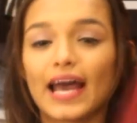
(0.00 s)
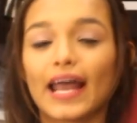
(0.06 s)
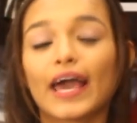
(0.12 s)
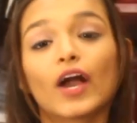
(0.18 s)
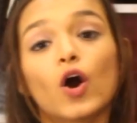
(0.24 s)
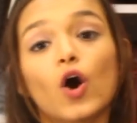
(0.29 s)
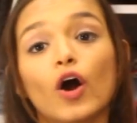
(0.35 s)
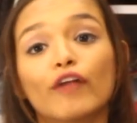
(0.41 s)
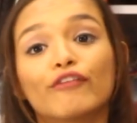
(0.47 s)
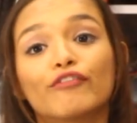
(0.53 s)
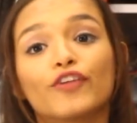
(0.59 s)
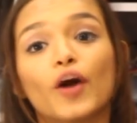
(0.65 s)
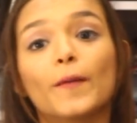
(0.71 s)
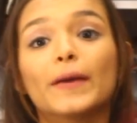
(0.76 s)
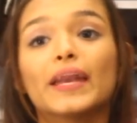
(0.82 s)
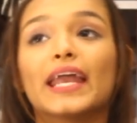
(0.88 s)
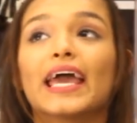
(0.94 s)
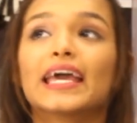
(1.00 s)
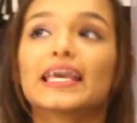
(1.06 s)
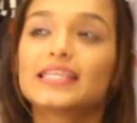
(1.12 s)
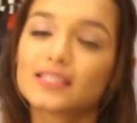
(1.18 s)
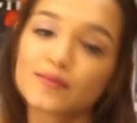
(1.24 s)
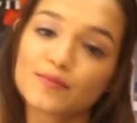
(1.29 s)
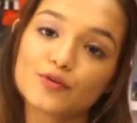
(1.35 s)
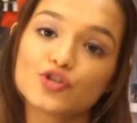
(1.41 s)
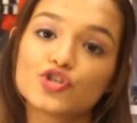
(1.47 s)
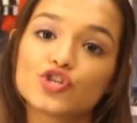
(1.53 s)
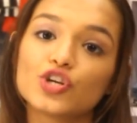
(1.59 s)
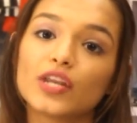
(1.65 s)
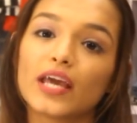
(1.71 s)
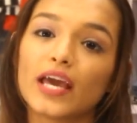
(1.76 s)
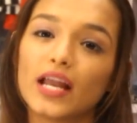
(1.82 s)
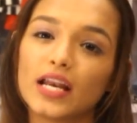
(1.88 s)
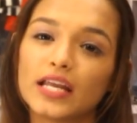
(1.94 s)
that I got from an
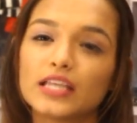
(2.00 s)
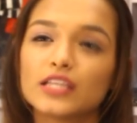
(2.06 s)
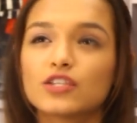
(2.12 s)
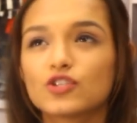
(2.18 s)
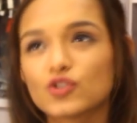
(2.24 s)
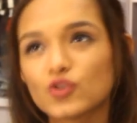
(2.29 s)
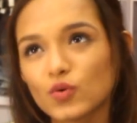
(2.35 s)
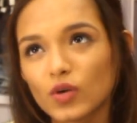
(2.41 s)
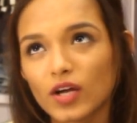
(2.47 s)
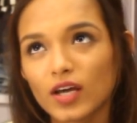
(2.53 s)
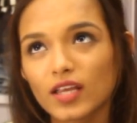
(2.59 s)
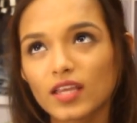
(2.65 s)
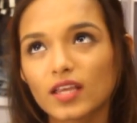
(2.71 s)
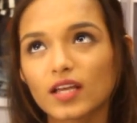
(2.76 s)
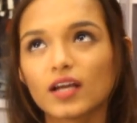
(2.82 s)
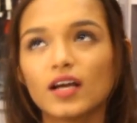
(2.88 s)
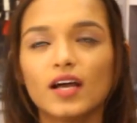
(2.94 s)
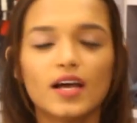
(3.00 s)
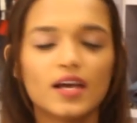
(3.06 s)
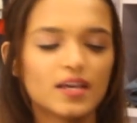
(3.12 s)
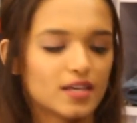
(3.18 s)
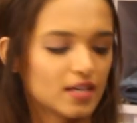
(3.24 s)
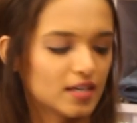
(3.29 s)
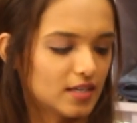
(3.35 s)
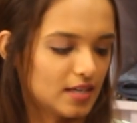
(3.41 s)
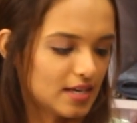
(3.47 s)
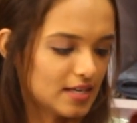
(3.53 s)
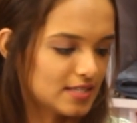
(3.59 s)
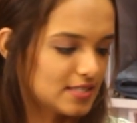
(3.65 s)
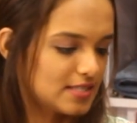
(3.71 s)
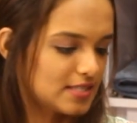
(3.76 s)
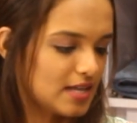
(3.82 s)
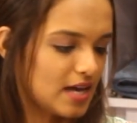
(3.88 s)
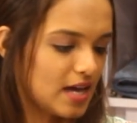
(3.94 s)
exhibition held in Surat.
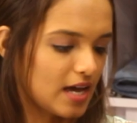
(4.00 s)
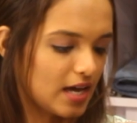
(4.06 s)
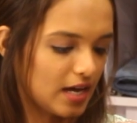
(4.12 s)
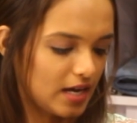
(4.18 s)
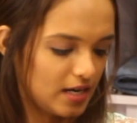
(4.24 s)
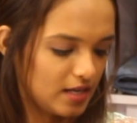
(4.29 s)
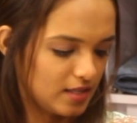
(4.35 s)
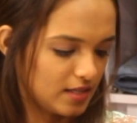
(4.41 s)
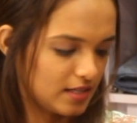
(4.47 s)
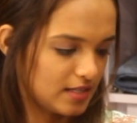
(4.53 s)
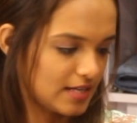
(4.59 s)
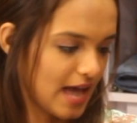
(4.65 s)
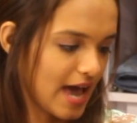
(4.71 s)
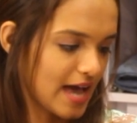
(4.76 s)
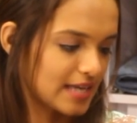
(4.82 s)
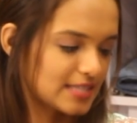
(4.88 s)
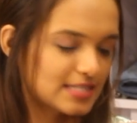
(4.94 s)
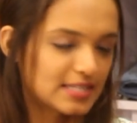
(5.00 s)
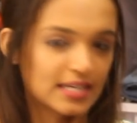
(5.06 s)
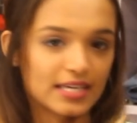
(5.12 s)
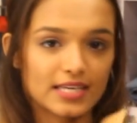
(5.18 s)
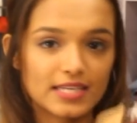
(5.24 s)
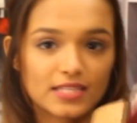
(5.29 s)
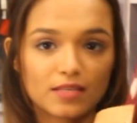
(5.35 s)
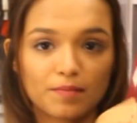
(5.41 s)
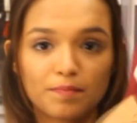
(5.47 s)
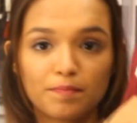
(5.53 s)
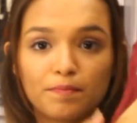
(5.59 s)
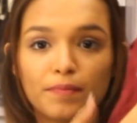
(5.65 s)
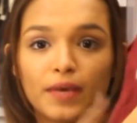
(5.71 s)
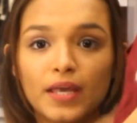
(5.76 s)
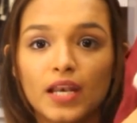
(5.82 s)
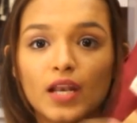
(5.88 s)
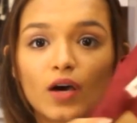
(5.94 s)
Yes, and the tag says
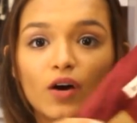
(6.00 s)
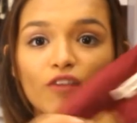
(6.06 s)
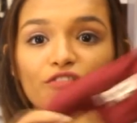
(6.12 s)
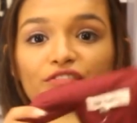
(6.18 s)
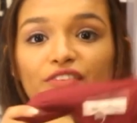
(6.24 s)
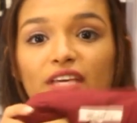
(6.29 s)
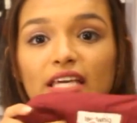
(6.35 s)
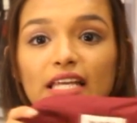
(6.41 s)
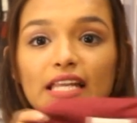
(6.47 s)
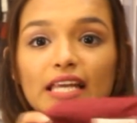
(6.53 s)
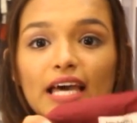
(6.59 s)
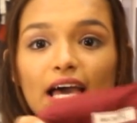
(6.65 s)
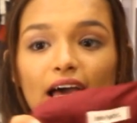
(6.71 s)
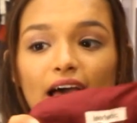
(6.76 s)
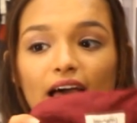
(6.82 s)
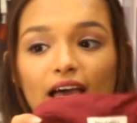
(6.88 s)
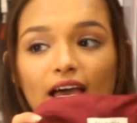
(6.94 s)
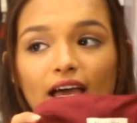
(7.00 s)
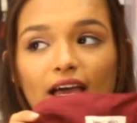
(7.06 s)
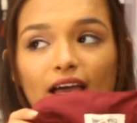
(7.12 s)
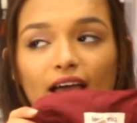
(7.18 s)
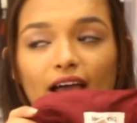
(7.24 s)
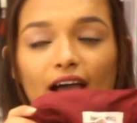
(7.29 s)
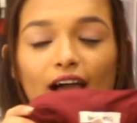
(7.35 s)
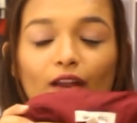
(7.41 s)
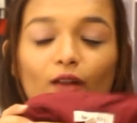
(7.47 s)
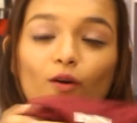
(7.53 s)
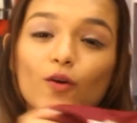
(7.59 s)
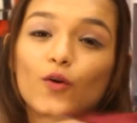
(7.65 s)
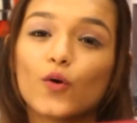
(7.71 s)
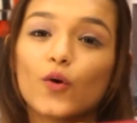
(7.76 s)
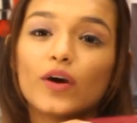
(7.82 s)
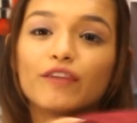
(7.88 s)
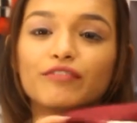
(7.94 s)
Pinwheel. I
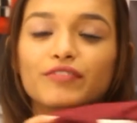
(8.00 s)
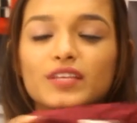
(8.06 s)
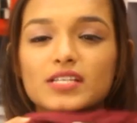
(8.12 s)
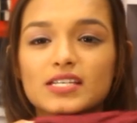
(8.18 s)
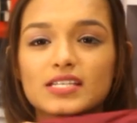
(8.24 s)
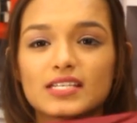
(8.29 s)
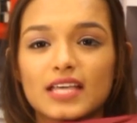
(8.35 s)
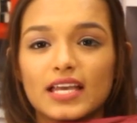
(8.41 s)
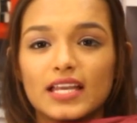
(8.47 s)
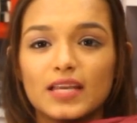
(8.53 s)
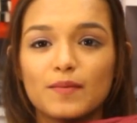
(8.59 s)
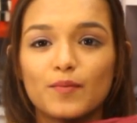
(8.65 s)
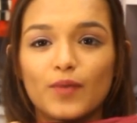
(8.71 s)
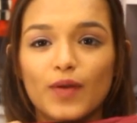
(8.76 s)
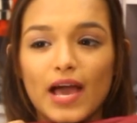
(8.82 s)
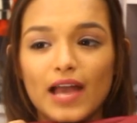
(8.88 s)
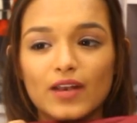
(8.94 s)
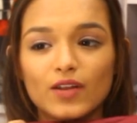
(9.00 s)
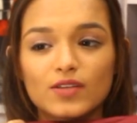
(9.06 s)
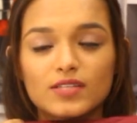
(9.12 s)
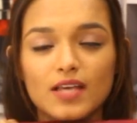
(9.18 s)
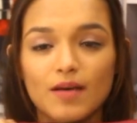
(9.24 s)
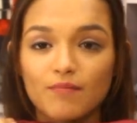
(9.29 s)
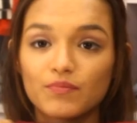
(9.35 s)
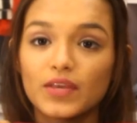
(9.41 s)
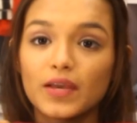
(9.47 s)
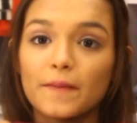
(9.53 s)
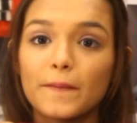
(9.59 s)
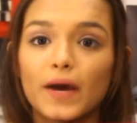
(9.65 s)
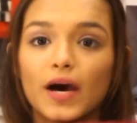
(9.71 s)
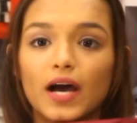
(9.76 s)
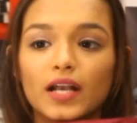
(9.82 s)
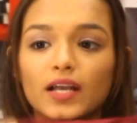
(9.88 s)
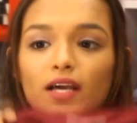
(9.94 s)
don't know if this is any brand or something,
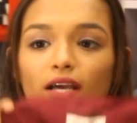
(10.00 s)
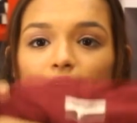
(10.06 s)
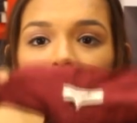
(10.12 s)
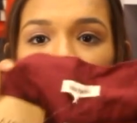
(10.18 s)
but